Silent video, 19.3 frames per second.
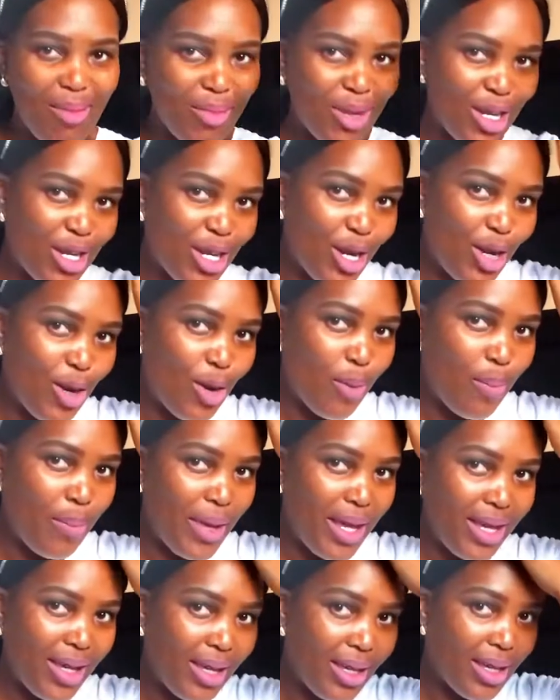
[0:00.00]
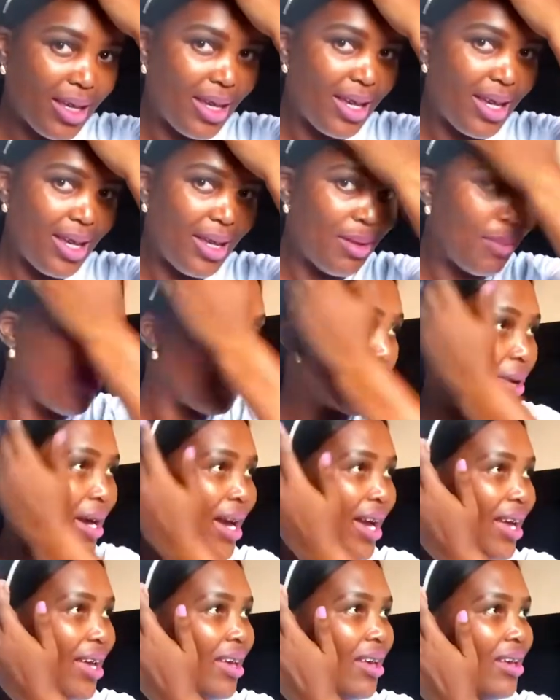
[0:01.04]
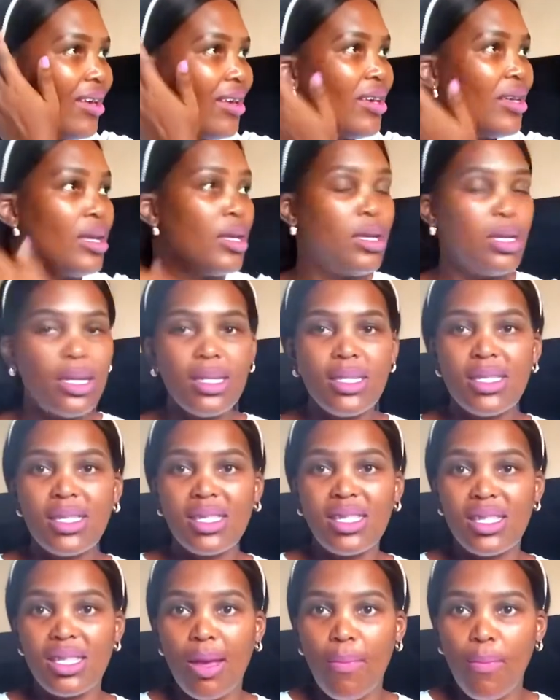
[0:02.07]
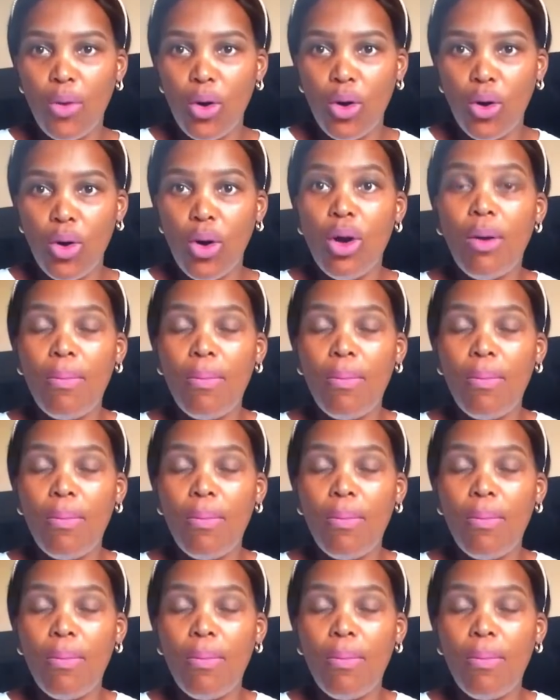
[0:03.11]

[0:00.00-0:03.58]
gonna go back and buy some more.